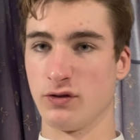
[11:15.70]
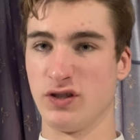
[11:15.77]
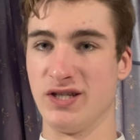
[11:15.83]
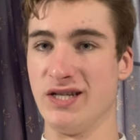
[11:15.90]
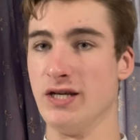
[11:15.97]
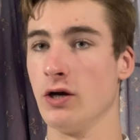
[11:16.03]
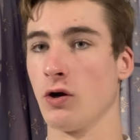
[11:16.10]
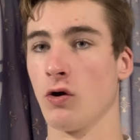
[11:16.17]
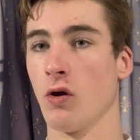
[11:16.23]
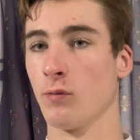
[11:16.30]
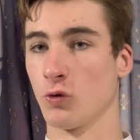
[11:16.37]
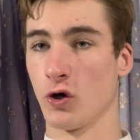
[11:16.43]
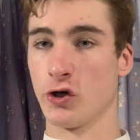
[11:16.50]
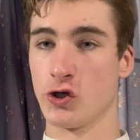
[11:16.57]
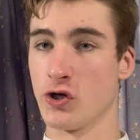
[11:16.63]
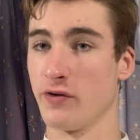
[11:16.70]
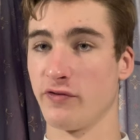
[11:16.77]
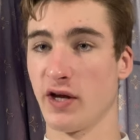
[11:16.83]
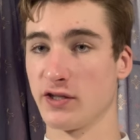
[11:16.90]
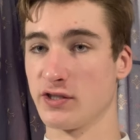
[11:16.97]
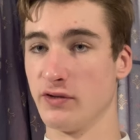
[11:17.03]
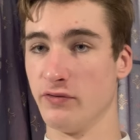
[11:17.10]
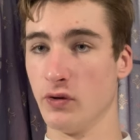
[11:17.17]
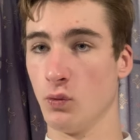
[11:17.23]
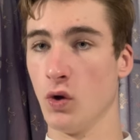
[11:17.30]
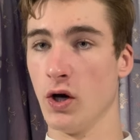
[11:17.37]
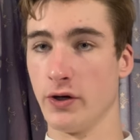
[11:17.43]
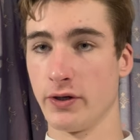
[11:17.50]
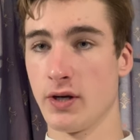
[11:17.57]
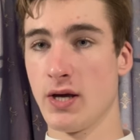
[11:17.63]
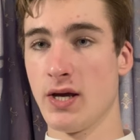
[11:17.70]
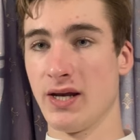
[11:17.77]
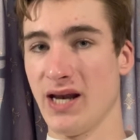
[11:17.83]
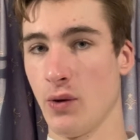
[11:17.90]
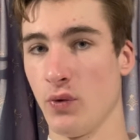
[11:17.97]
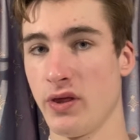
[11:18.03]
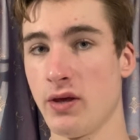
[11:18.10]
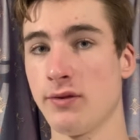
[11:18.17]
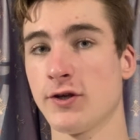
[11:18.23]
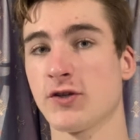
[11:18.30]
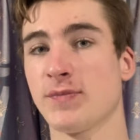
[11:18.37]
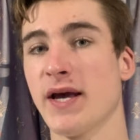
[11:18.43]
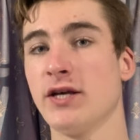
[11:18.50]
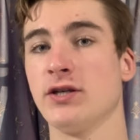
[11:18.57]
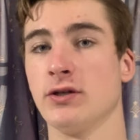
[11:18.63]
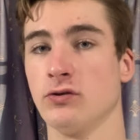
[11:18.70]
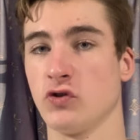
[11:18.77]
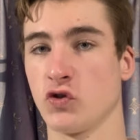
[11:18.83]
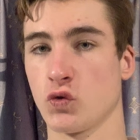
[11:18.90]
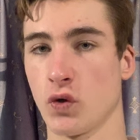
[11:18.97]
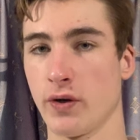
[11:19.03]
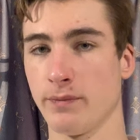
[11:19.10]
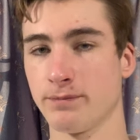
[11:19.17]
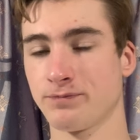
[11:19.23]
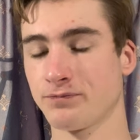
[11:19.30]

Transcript: de-agglomeration, if that's even a word. Now, within the space industry,